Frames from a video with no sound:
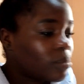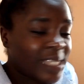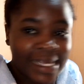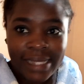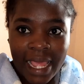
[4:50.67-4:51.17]

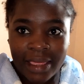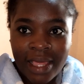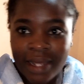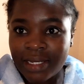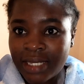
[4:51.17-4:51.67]
Just like
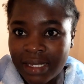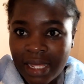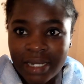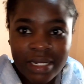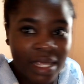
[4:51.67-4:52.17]
that. Just
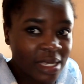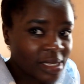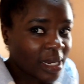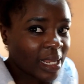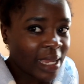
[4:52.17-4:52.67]
that
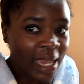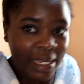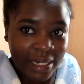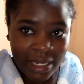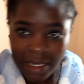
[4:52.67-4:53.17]
yesterday
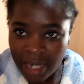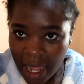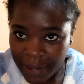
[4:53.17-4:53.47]
I did